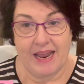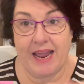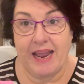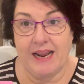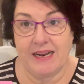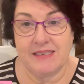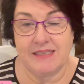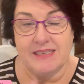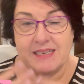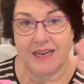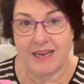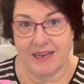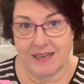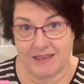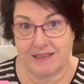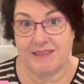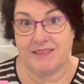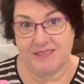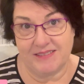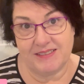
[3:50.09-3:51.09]
And
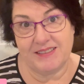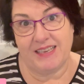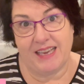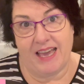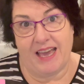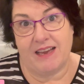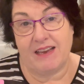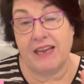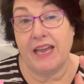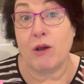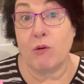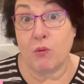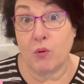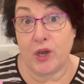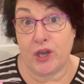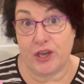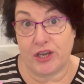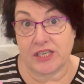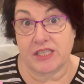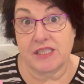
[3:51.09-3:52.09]
yeah, it
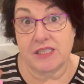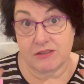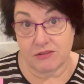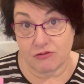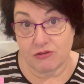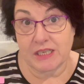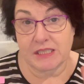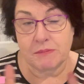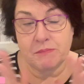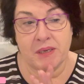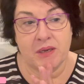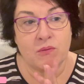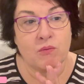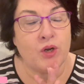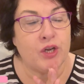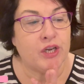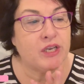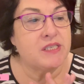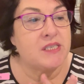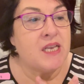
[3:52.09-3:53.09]
works. Trust me, it
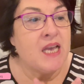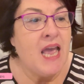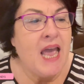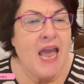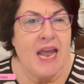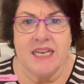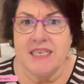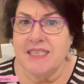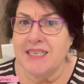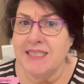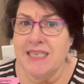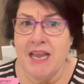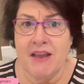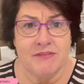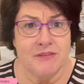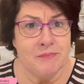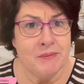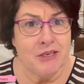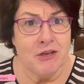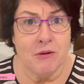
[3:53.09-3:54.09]
works. And it doesn't
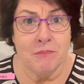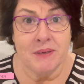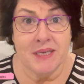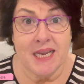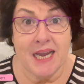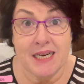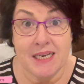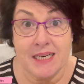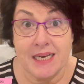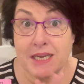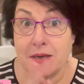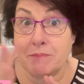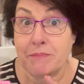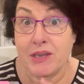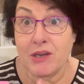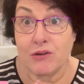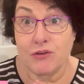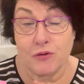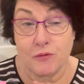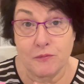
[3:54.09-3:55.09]
have to be complicated. It can
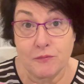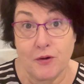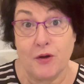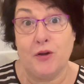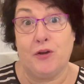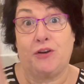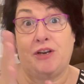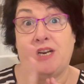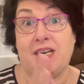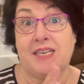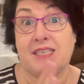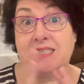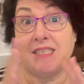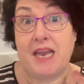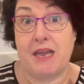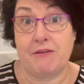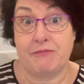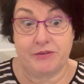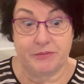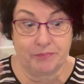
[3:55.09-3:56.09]
be on your phone. It doesn't
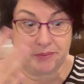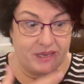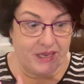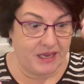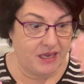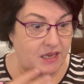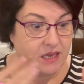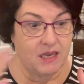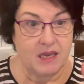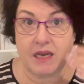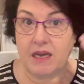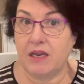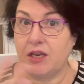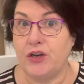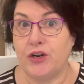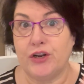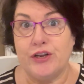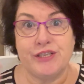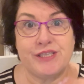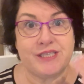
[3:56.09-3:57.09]
have to be,
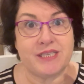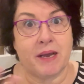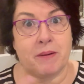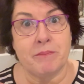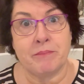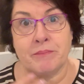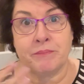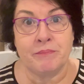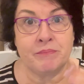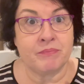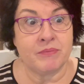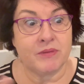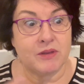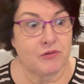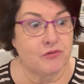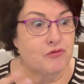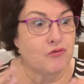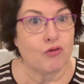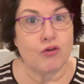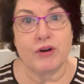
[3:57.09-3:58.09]
some
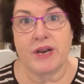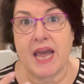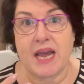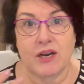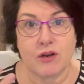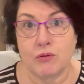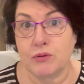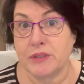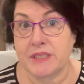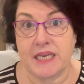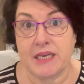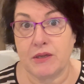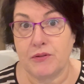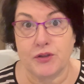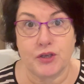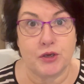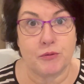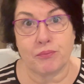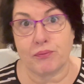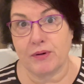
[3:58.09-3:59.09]
drawn out ordeal
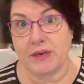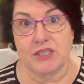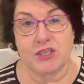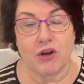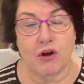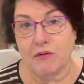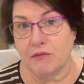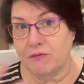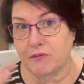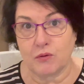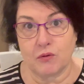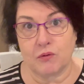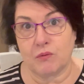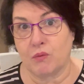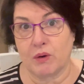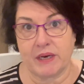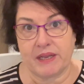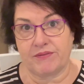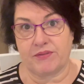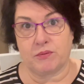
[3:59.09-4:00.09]
that you print off or
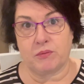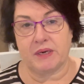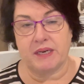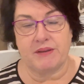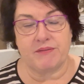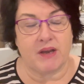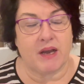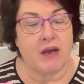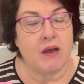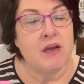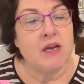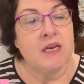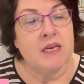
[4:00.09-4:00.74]
whatever.